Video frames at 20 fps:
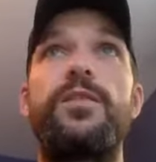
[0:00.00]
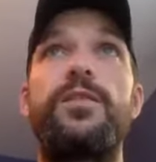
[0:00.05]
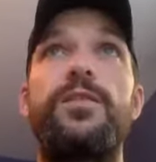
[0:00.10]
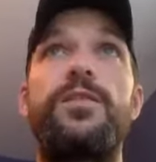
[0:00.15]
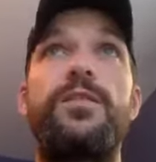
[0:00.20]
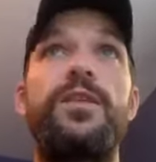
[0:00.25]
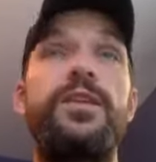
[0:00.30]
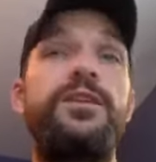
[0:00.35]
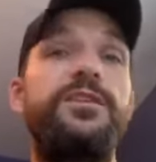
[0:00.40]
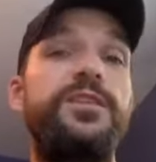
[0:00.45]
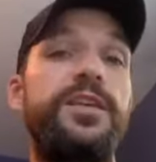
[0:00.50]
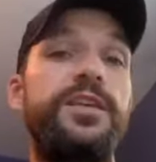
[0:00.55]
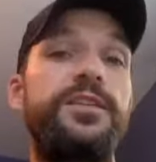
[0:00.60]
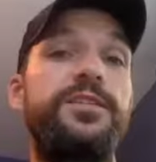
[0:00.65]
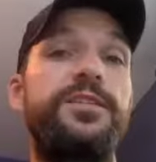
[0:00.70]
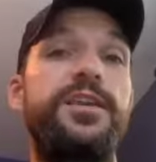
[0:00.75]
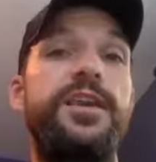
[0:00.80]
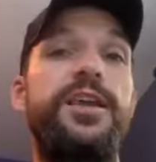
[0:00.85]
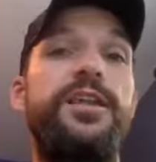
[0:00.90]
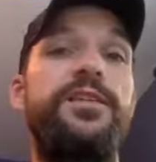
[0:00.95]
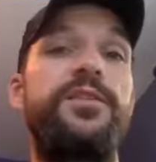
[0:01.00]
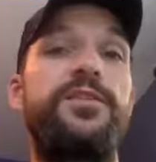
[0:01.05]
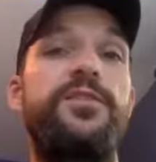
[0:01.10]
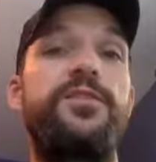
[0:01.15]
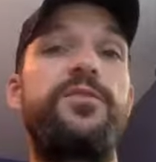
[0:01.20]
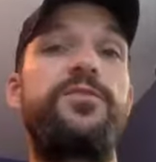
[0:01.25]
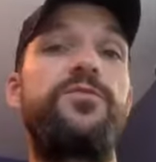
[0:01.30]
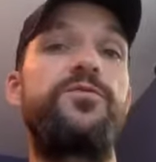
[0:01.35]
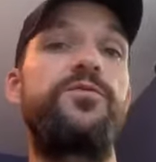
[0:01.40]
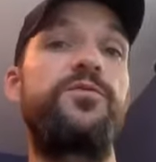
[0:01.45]
These things can
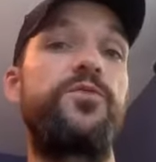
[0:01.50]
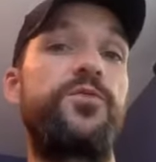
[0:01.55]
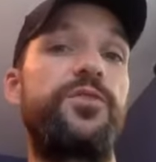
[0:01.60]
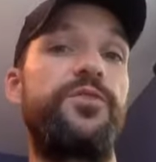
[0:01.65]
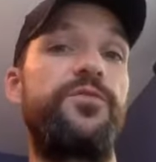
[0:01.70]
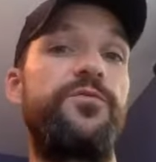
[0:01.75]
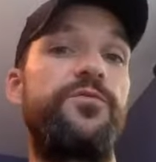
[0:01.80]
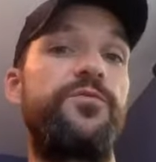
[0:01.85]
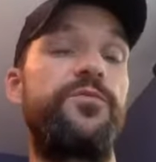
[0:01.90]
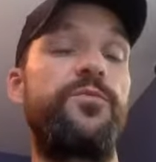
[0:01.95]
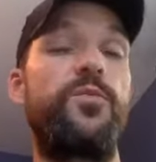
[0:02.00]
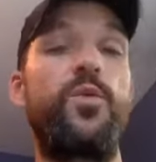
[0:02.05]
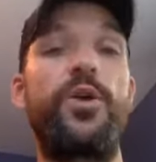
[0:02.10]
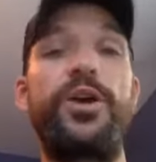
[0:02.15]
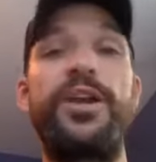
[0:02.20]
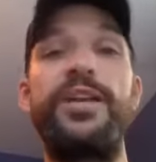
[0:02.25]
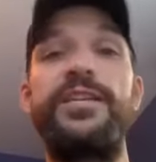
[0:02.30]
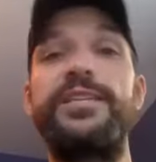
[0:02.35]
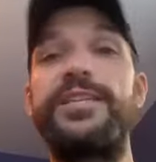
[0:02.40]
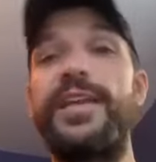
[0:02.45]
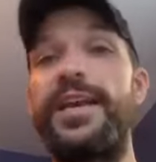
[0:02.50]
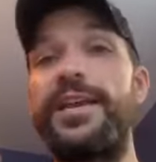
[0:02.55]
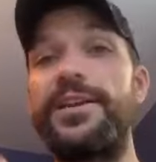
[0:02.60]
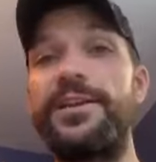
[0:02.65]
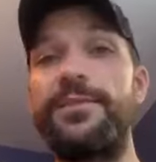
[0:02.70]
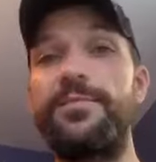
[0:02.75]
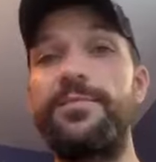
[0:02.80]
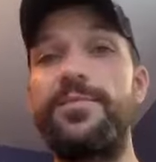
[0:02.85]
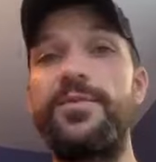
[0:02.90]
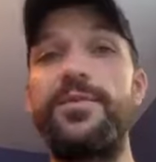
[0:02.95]
sort of work in
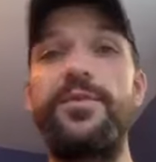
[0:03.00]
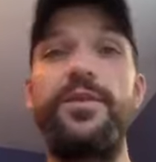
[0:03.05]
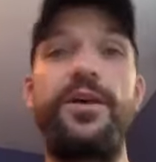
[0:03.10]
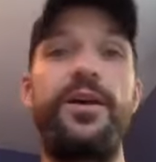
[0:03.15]
tandem.